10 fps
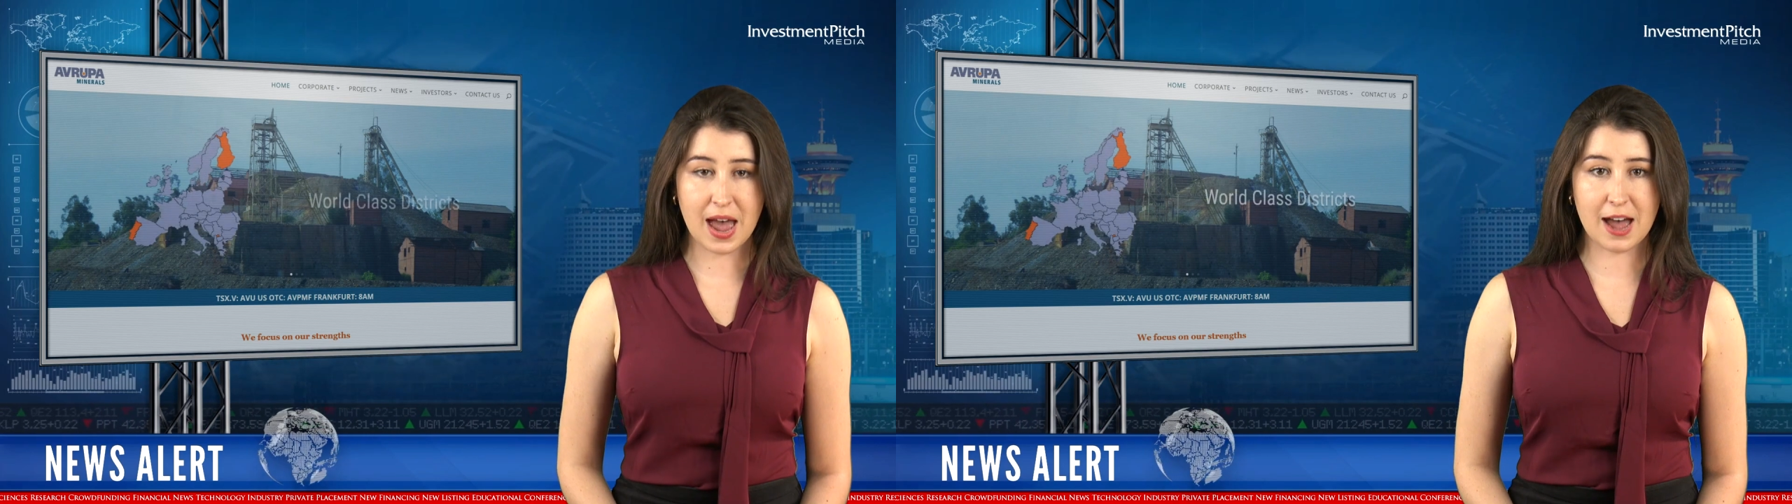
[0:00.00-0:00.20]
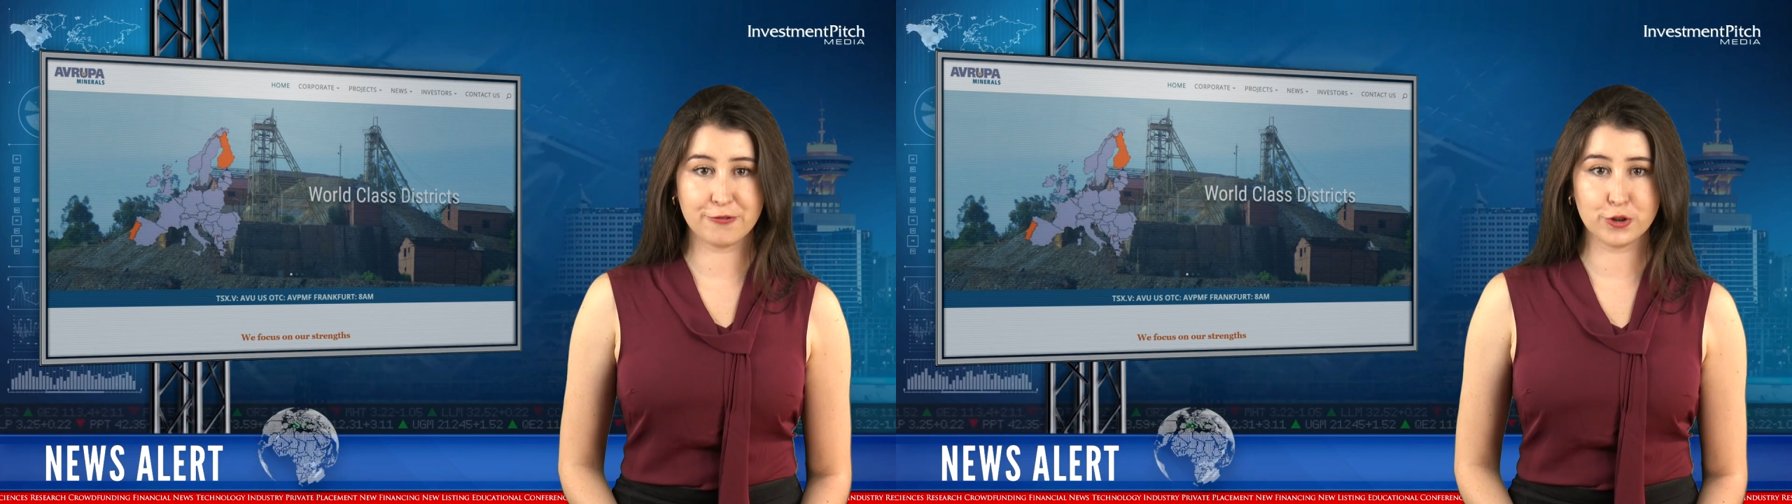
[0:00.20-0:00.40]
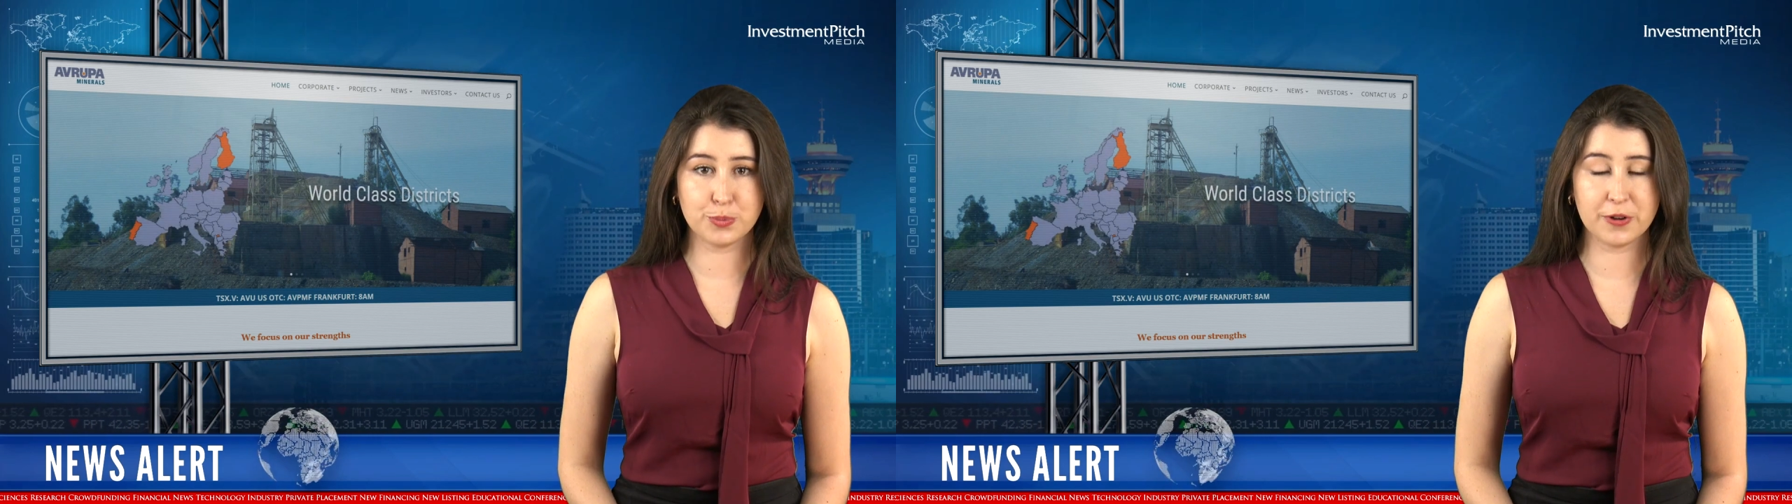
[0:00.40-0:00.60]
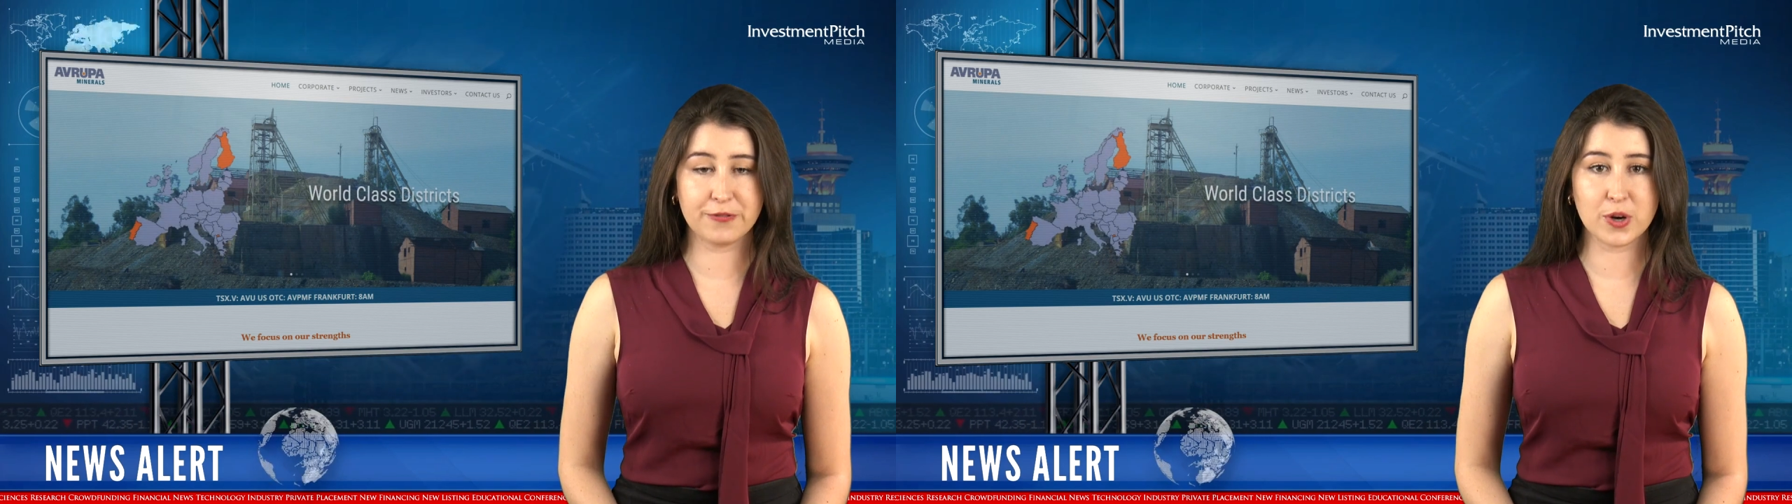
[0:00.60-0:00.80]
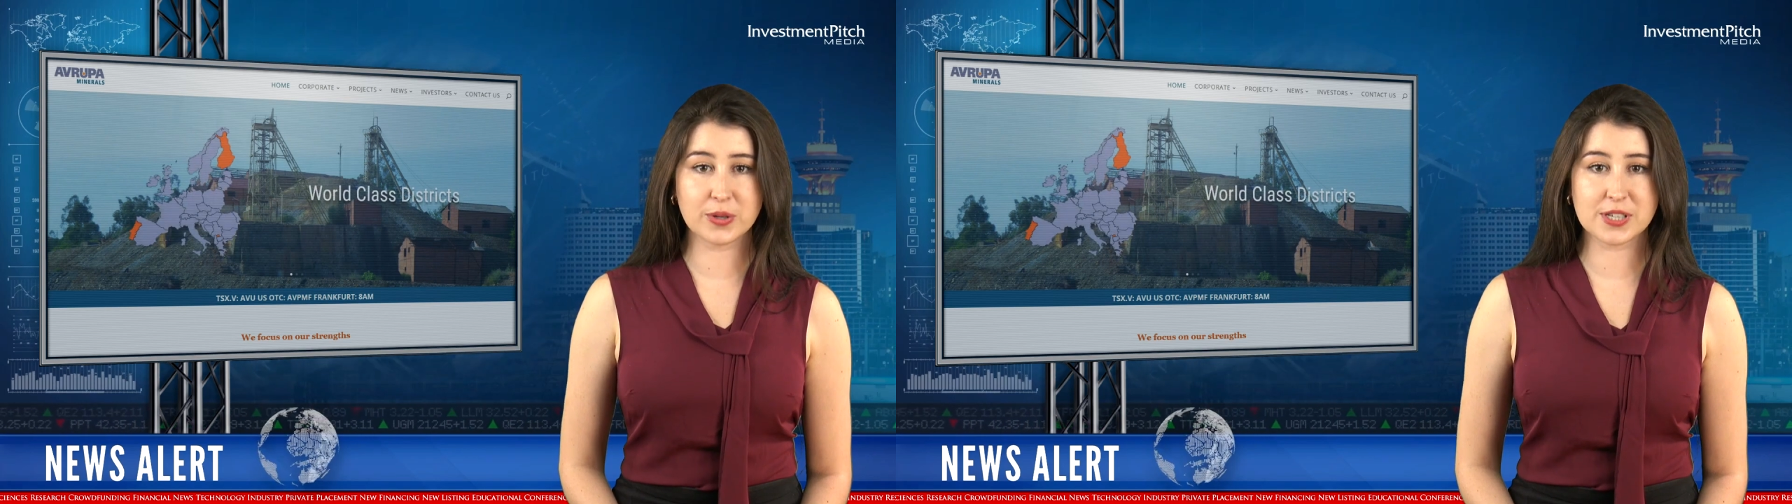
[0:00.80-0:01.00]
Avrupa
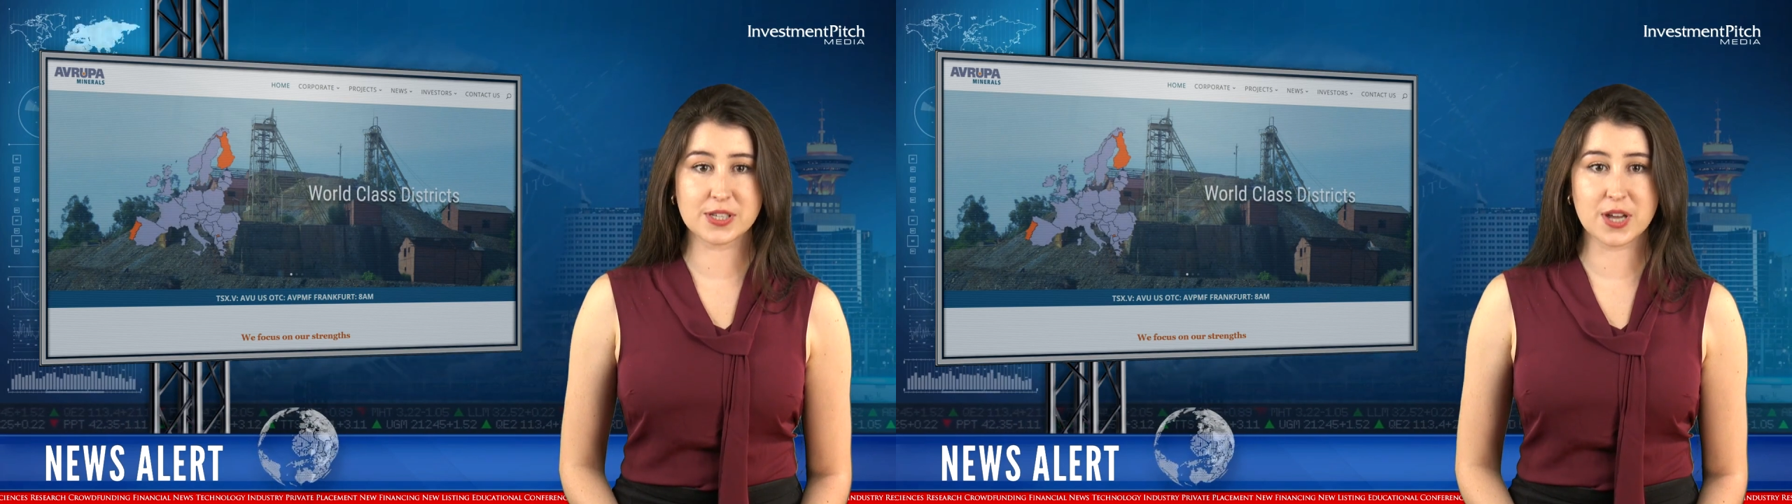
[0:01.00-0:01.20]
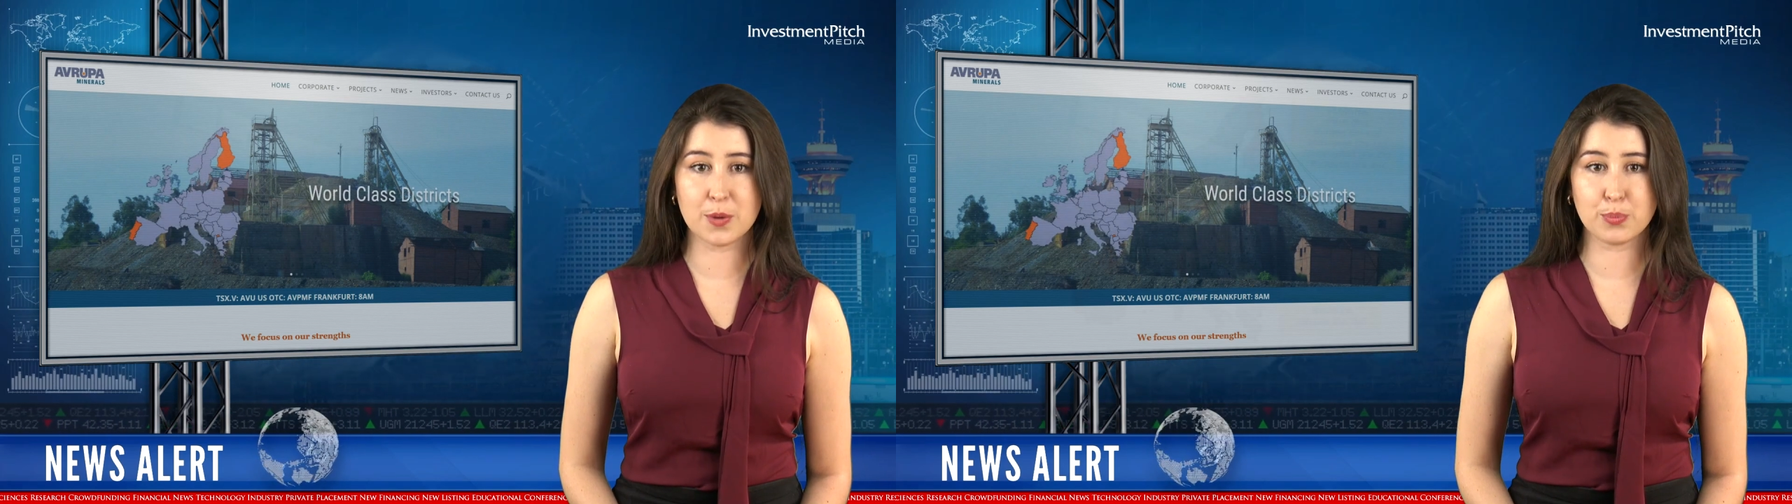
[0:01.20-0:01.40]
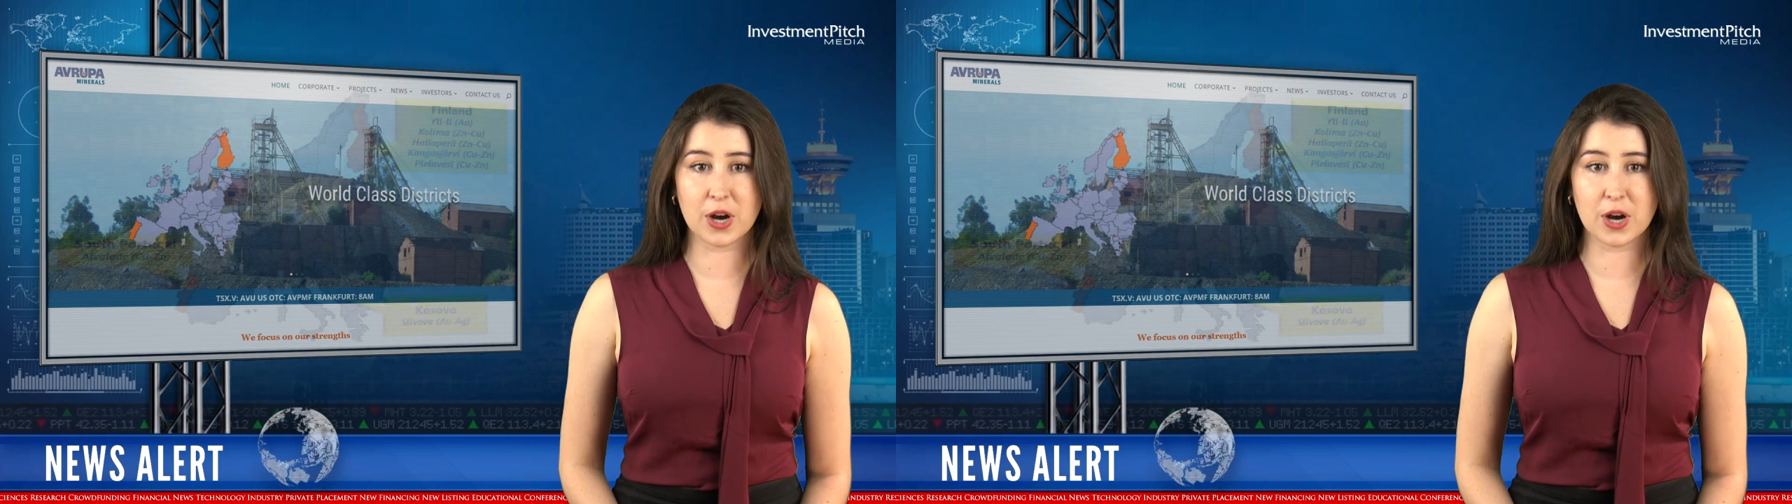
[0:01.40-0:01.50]
focuses on